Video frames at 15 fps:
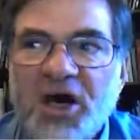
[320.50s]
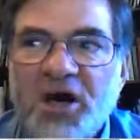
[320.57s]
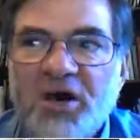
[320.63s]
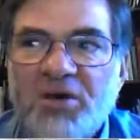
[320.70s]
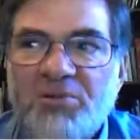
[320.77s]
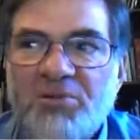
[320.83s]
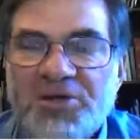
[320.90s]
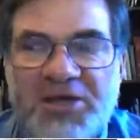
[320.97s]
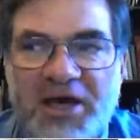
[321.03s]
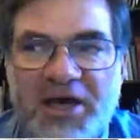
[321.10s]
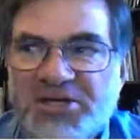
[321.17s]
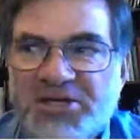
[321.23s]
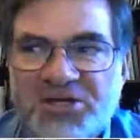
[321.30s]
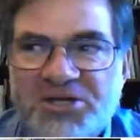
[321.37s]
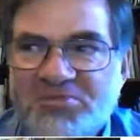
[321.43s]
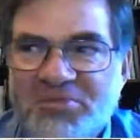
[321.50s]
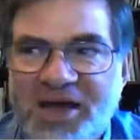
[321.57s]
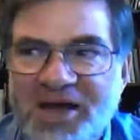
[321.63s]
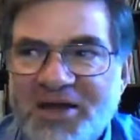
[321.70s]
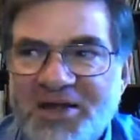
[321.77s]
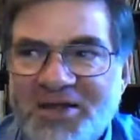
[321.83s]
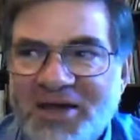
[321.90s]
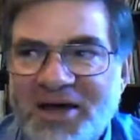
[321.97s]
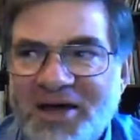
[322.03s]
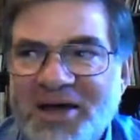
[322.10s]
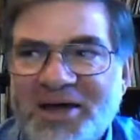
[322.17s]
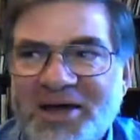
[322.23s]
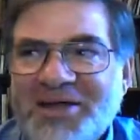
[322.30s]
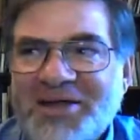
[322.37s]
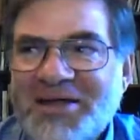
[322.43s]
Uh, but that doesn't make that
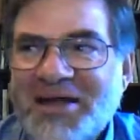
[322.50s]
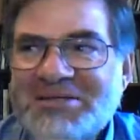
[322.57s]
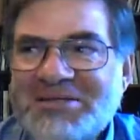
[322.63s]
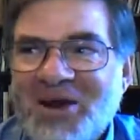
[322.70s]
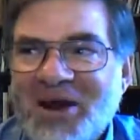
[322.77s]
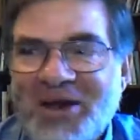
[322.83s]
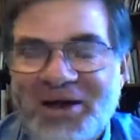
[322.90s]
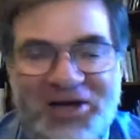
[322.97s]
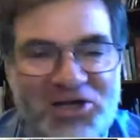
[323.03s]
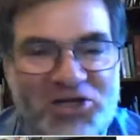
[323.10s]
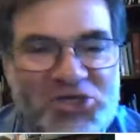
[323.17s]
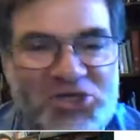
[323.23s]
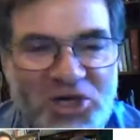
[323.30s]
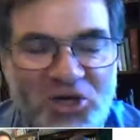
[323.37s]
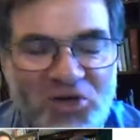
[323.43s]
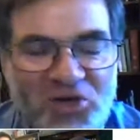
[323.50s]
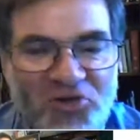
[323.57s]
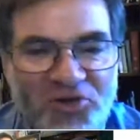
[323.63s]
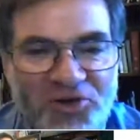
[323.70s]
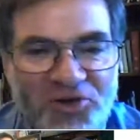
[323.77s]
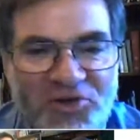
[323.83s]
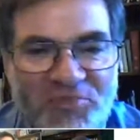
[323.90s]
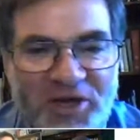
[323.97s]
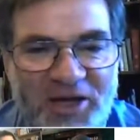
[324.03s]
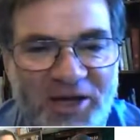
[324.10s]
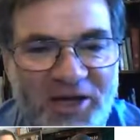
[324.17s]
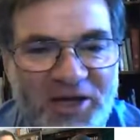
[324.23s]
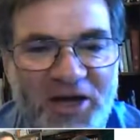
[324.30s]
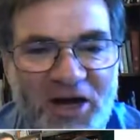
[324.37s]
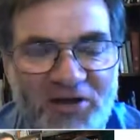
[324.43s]
that's not an excuse for it to be
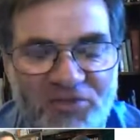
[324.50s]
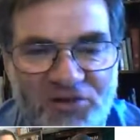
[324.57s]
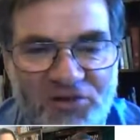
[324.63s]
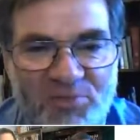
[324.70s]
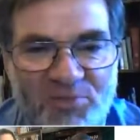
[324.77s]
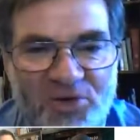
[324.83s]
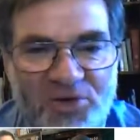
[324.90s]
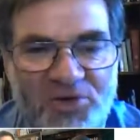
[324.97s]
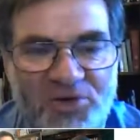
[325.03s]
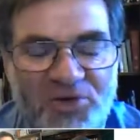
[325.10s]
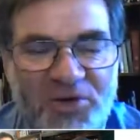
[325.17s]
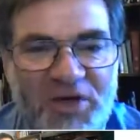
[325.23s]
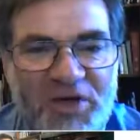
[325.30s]
ungovernable.